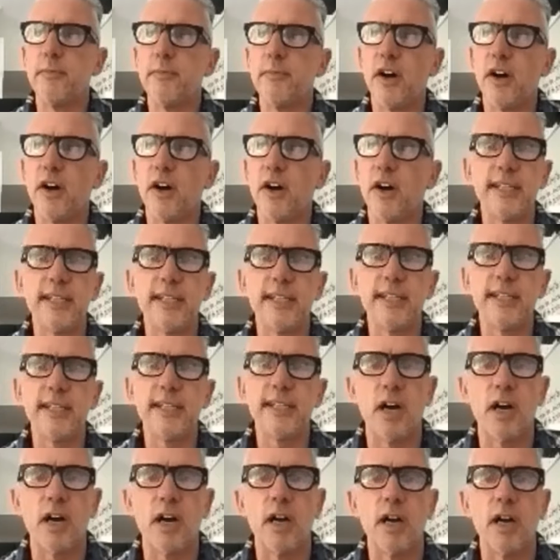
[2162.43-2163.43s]
in a row with
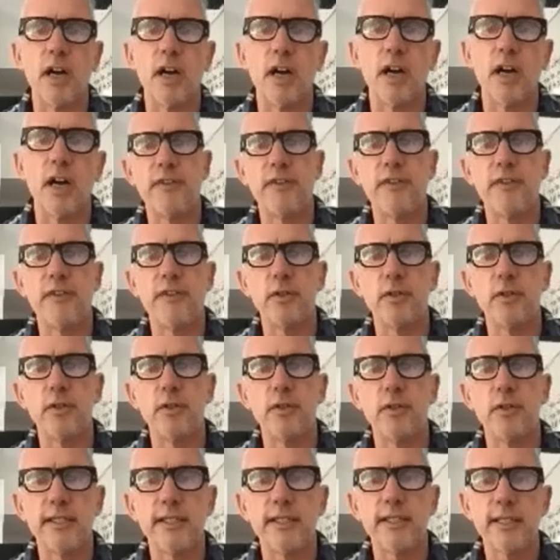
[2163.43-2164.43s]
five audiences,
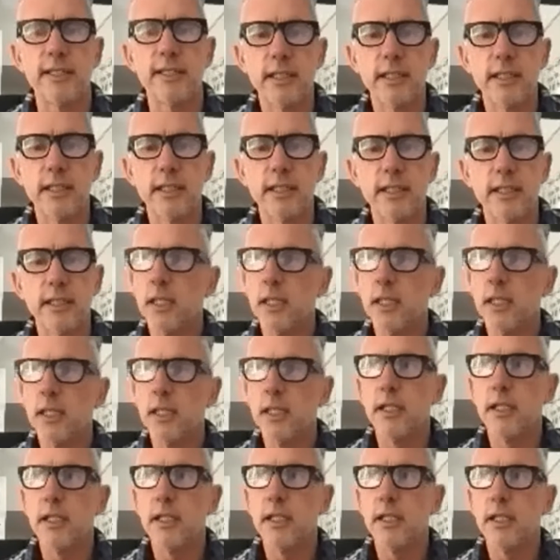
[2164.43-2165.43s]
there
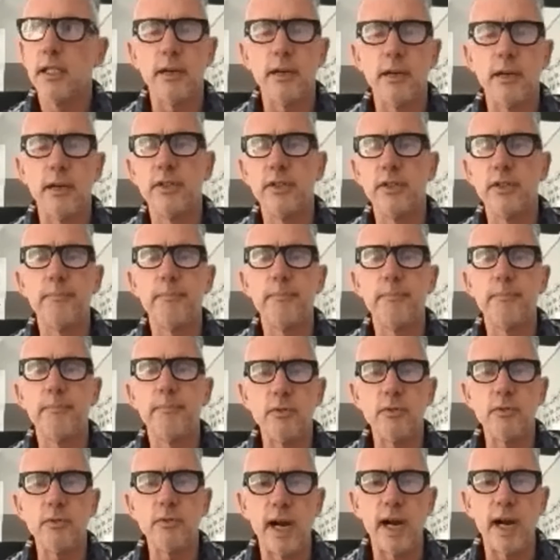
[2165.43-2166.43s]
would not be one
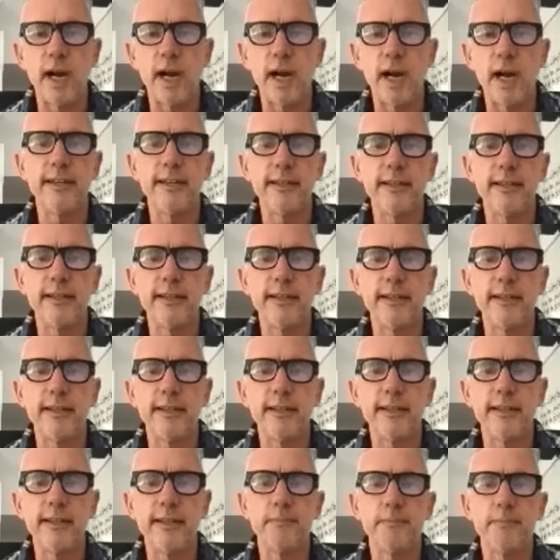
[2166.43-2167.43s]
that would be the same
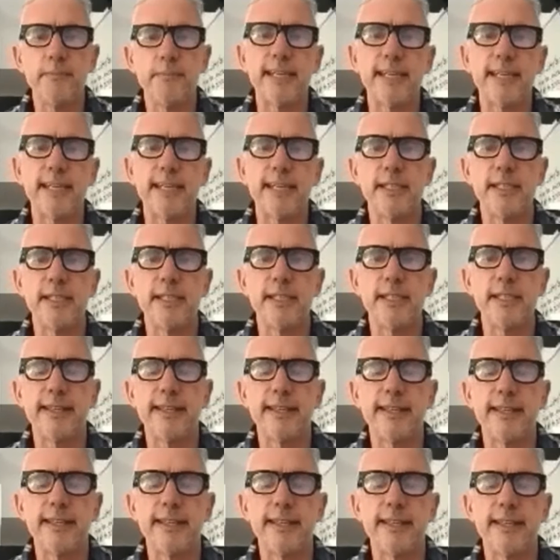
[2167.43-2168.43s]
as the other.
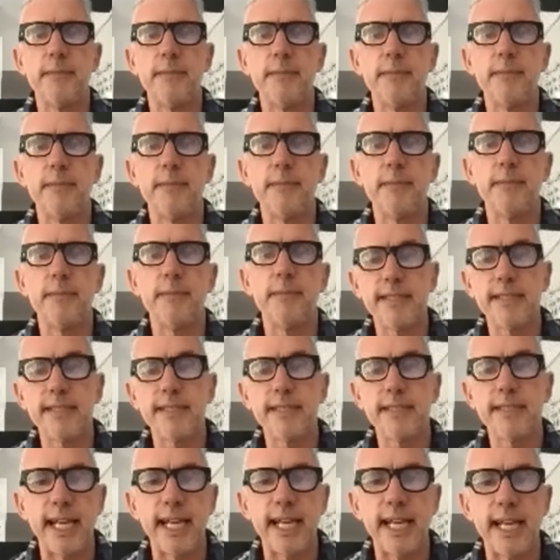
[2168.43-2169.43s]
There'd be
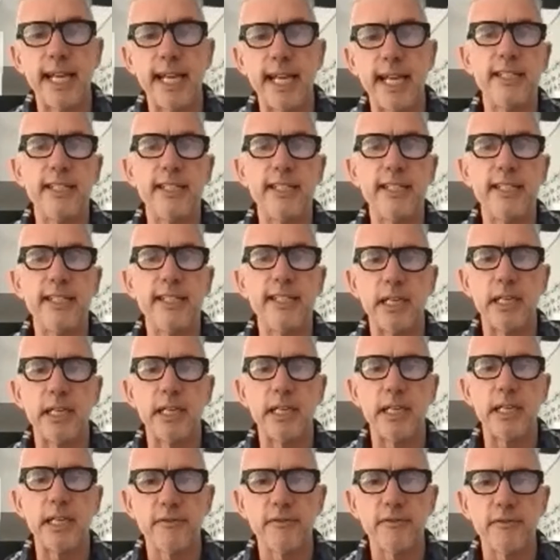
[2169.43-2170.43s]
similarities, there'd be a lot of
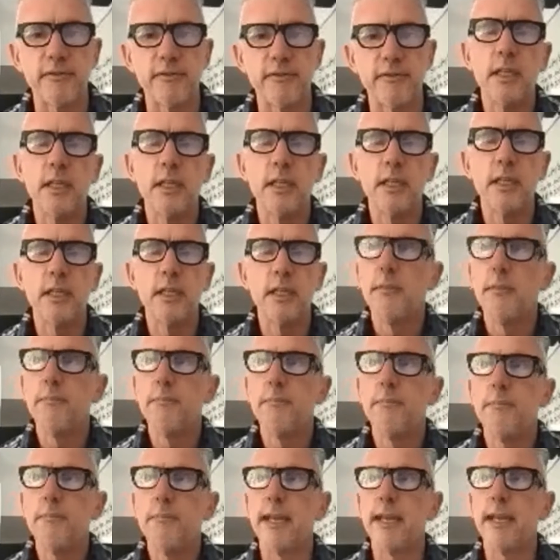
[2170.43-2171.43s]
crossover, but